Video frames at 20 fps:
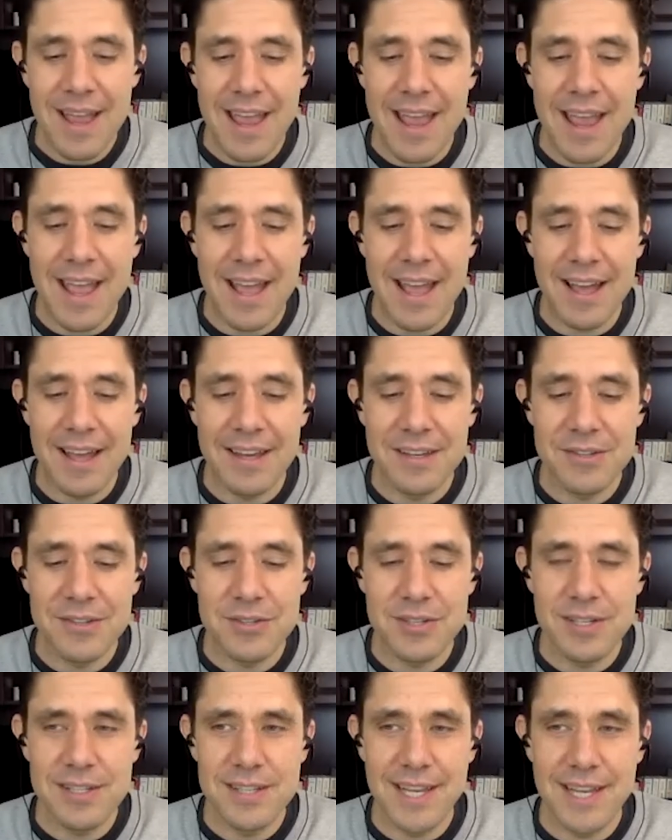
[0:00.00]
and
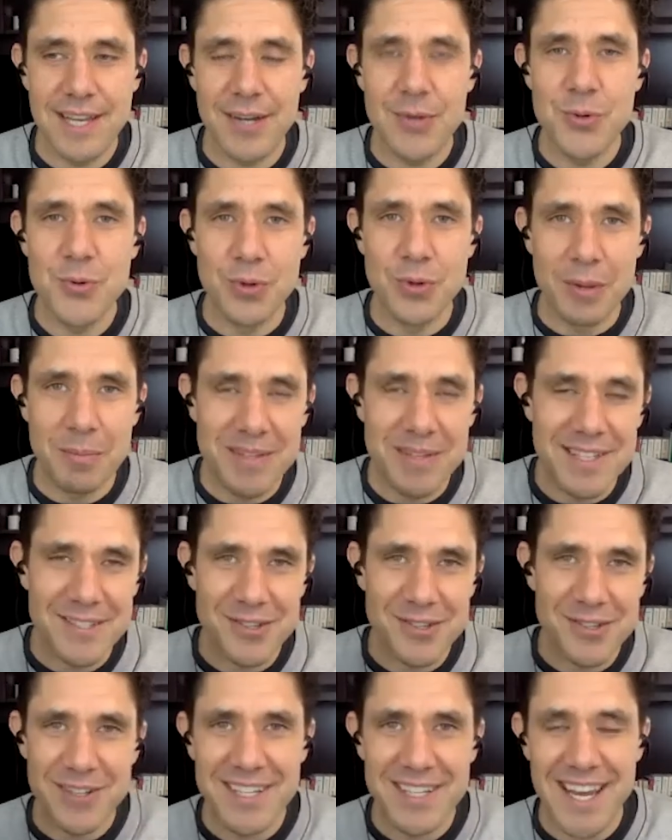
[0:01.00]
she's like, ooh, let me
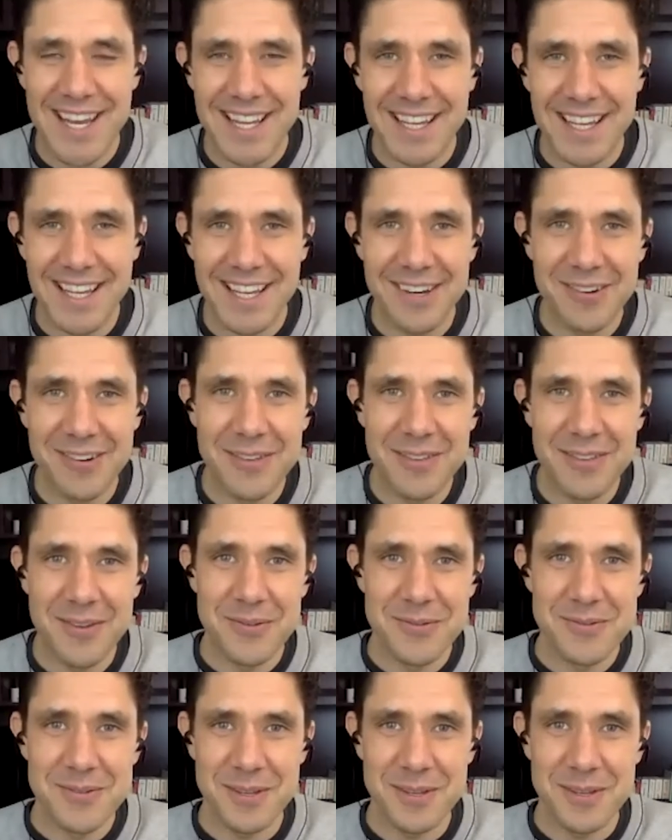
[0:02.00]
start taking care of
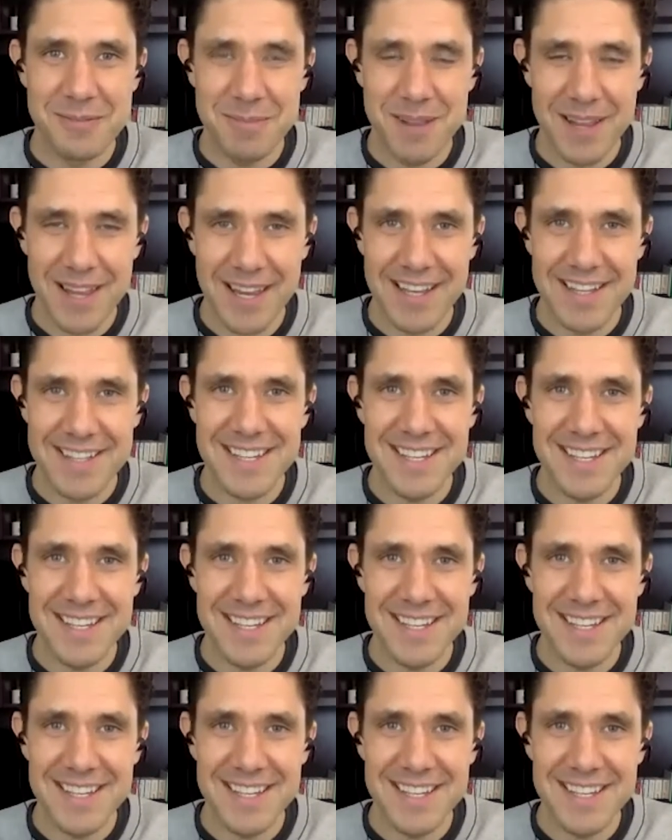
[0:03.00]
those plants.